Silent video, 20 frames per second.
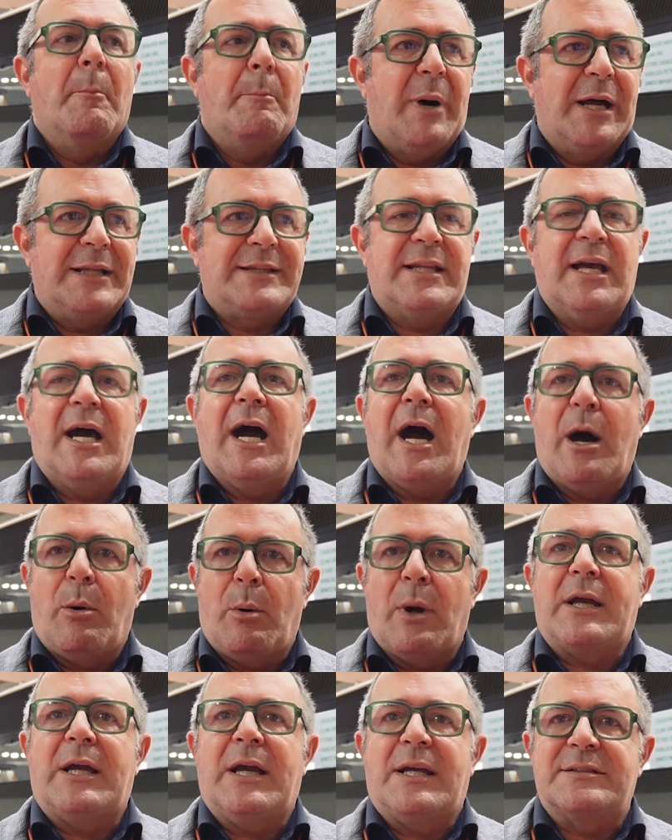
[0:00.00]
But
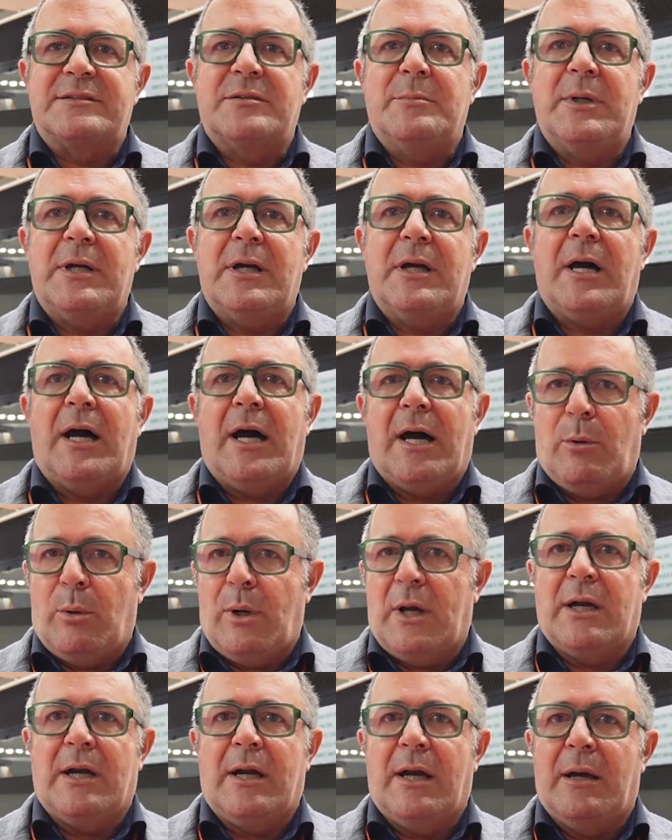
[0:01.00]
our customer,
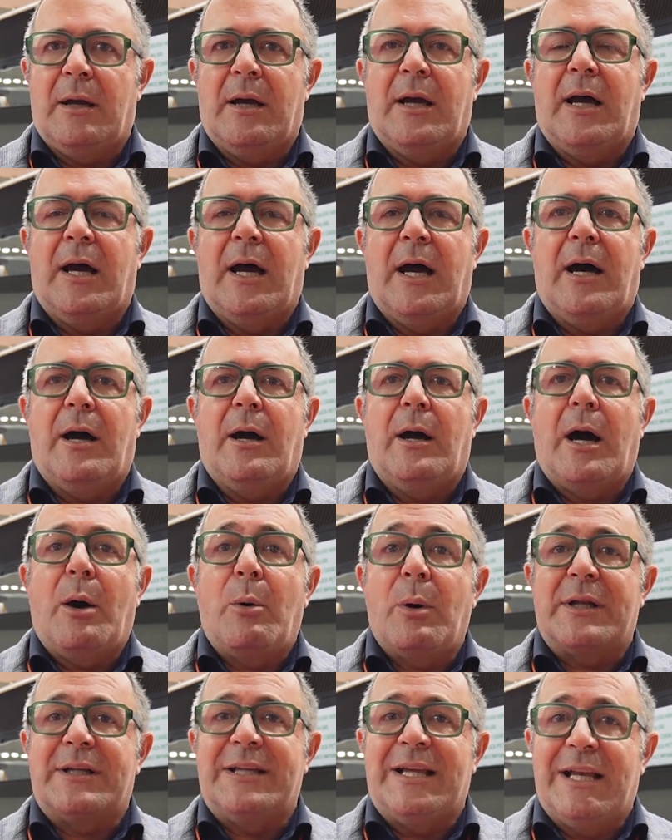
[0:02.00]

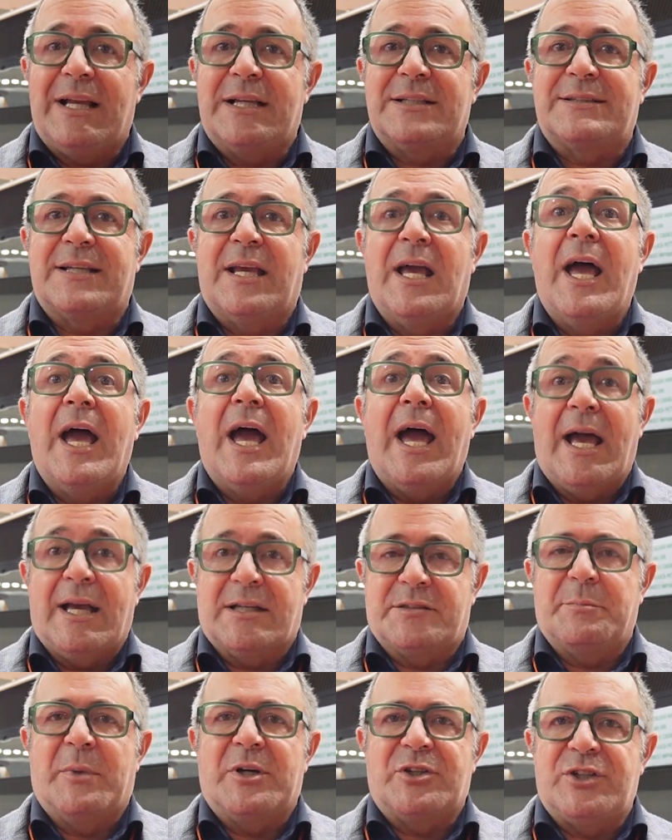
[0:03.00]
our dealers,
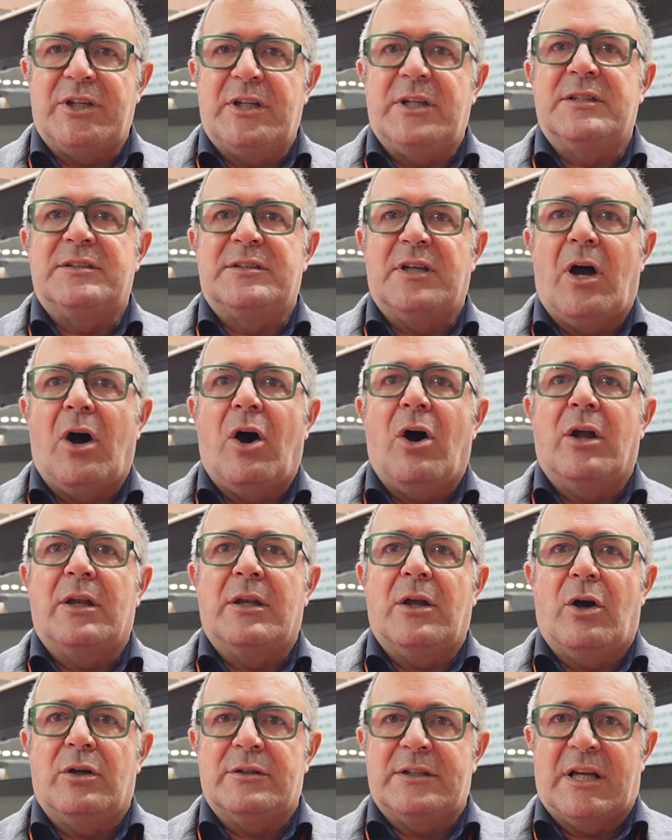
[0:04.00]
has machines
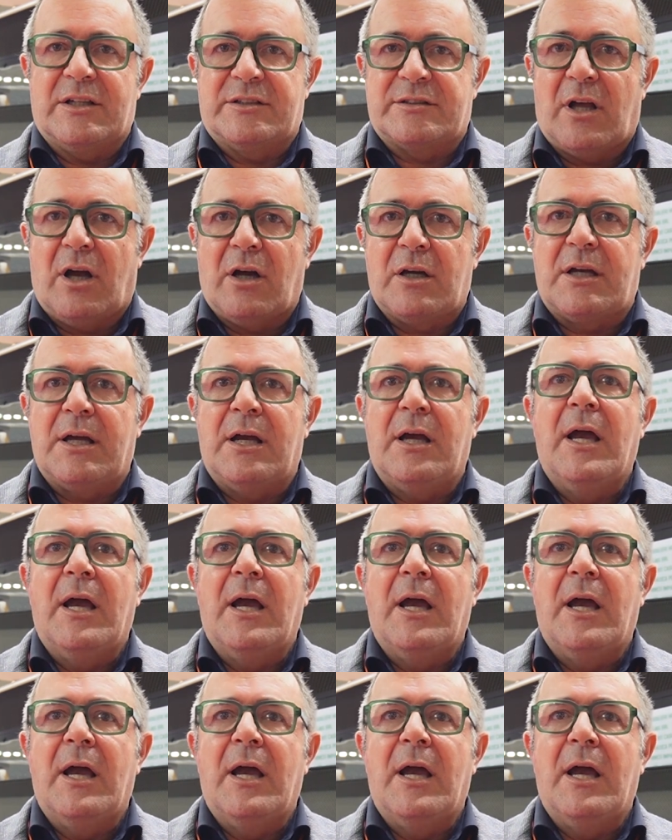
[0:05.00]
on their stock,